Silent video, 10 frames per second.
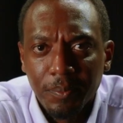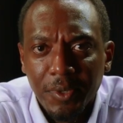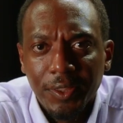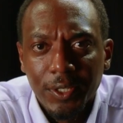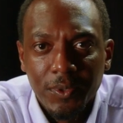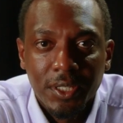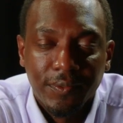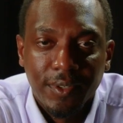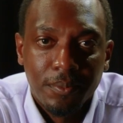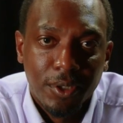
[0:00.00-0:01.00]
myth that we have
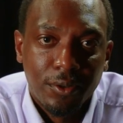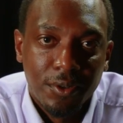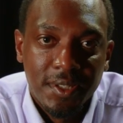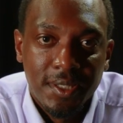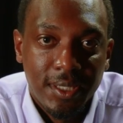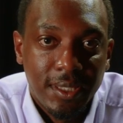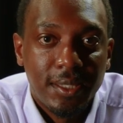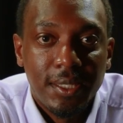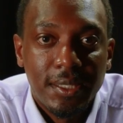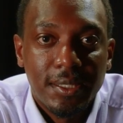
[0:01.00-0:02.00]
come across is that
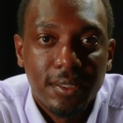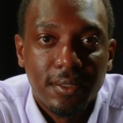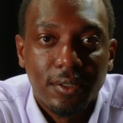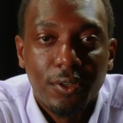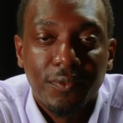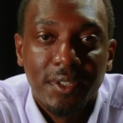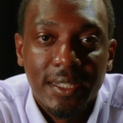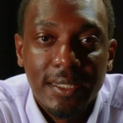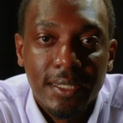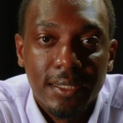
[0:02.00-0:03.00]
this COVID-19